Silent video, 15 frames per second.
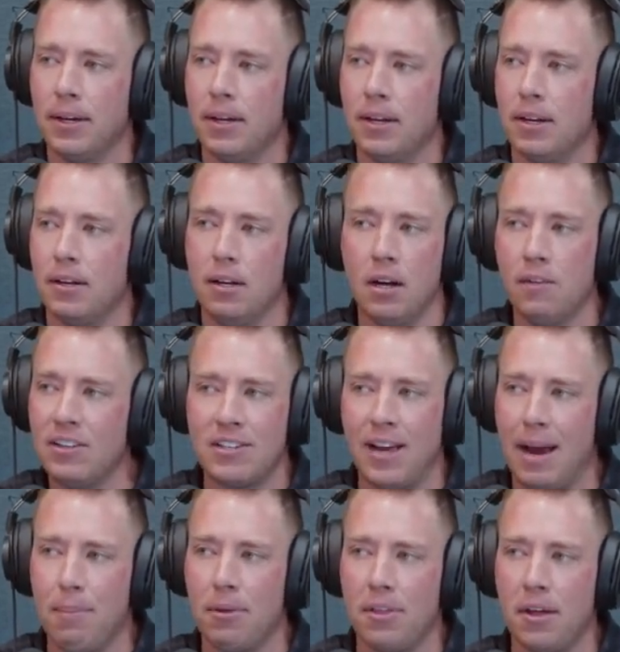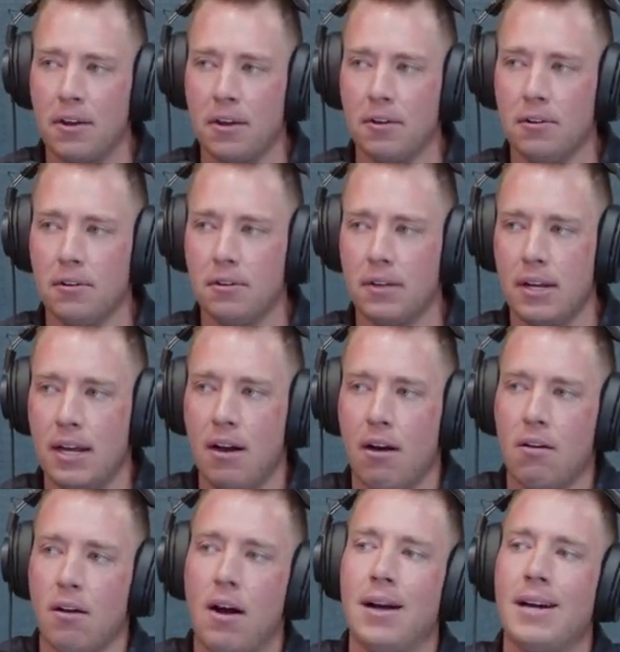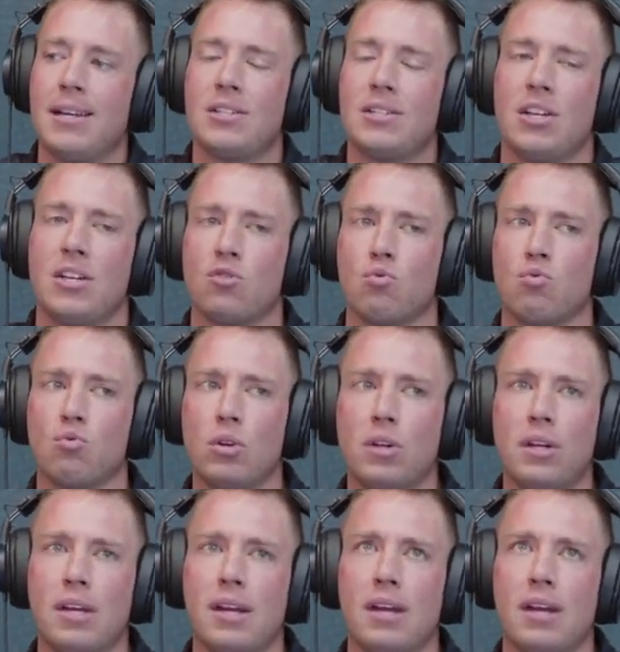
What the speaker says: None of it's hypothetical. And our audience has really